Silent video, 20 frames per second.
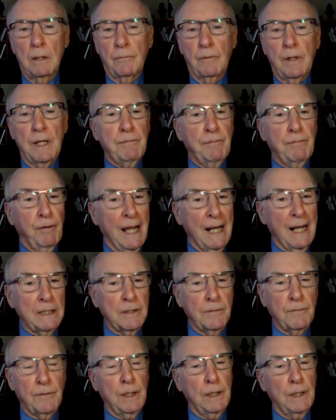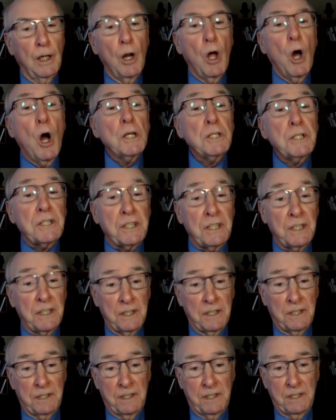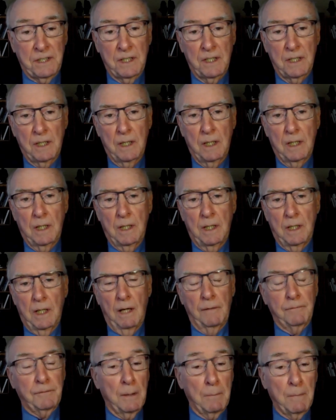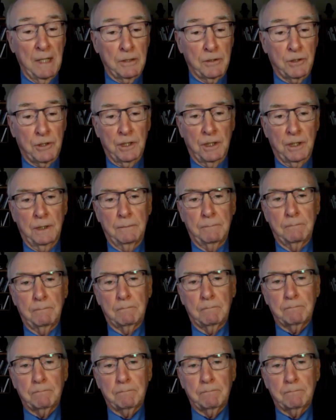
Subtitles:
reflect the losses of dementia.